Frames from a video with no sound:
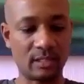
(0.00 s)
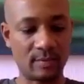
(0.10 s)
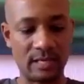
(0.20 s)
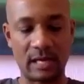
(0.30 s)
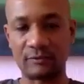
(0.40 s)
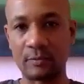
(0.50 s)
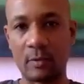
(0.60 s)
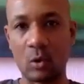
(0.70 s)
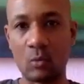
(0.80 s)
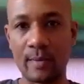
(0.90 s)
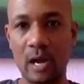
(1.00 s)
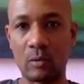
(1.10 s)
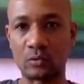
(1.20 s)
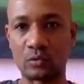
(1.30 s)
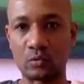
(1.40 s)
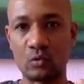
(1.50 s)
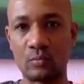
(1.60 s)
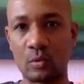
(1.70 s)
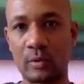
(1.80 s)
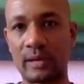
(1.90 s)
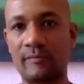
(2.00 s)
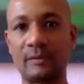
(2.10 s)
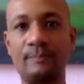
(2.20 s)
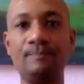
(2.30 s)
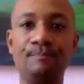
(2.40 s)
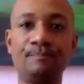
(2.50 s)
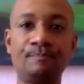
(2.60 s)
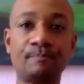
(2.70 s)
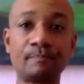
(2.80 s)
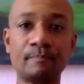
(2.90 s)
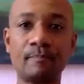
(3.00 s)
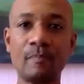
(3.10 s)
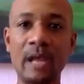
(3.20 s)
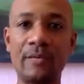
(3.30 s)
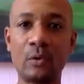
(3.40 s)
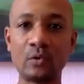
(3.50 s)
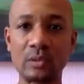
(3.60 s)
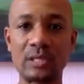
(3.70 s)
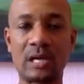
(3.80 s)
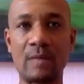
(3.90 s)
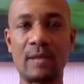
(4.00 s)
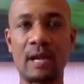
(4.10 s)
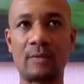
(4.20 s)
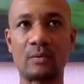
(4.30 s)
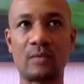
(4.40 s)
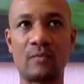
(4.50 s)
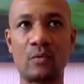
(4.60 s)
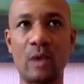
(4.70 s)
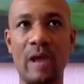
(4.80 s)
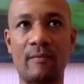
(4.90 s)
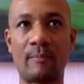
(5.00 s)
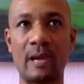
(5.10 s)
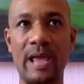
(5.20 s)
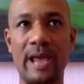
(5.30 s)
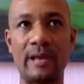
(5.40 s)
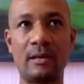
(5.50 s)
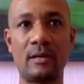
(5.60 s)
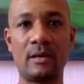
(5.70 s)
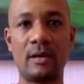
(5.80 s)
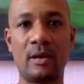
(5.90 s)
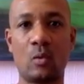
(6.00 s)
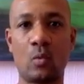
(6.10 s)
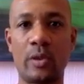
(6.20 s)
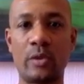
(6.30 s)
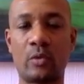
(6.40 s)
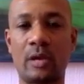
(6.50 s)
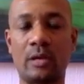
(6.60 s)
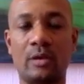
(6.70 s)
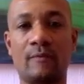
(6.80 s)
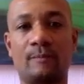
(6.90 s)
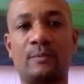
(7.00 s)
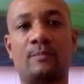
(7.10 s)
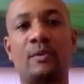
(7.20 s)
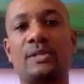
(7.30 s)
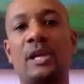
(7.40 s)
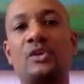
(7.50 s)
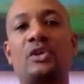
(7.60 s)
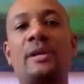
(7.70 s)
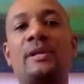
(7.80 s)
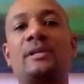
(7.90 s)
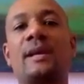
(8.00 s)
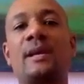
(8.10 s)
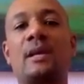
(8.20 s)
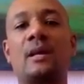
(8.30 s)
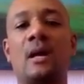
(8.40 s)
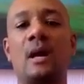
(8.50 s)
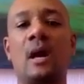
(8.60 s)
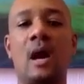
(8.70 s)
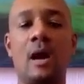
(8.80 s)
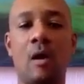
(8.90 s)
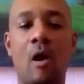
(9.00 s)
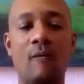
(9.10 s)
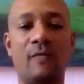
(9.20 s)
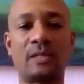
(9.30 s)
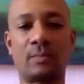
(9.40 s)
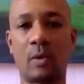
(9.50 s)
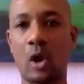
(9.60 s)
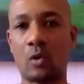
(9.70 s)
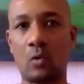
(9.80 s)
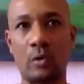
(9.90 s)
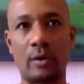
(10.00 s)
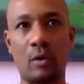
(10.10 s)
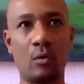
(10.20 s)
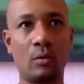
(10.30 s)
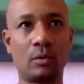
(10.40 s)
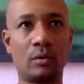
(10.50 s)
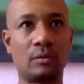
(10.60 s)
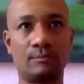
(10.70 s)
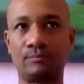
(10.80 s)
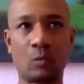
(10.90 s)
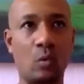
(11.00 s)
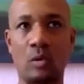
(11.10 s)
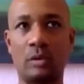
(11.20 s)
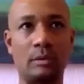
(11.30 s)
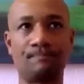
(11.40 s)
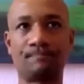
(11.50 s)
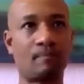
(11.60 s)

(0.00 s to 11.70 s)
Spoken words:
is being done from home now, or Zoom or whatever. And those are coming up. So if you have a plan where you can potentially take an office block or an old or